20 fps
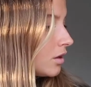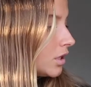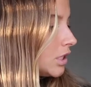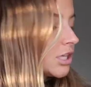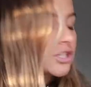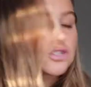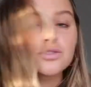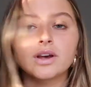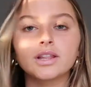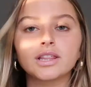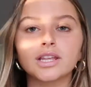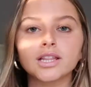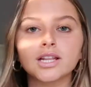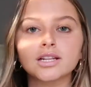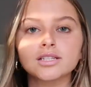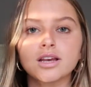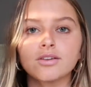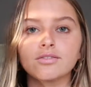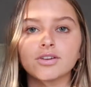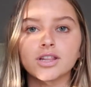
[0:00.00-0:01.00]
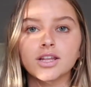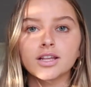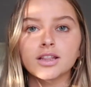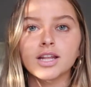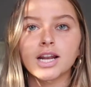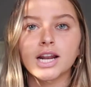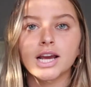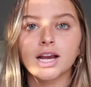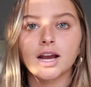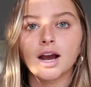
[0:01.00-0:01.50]
yeah, so I think that's everything
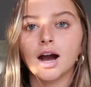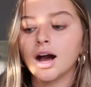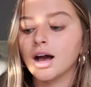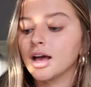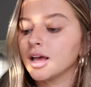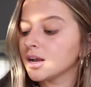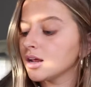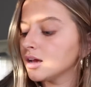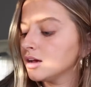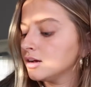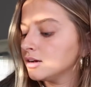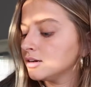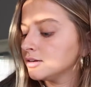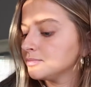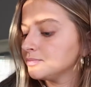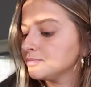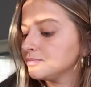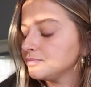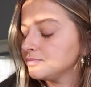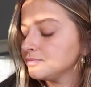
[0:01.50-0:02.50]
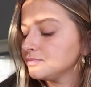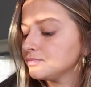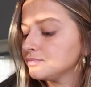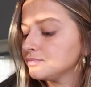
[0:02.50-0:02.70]
that I got. Um,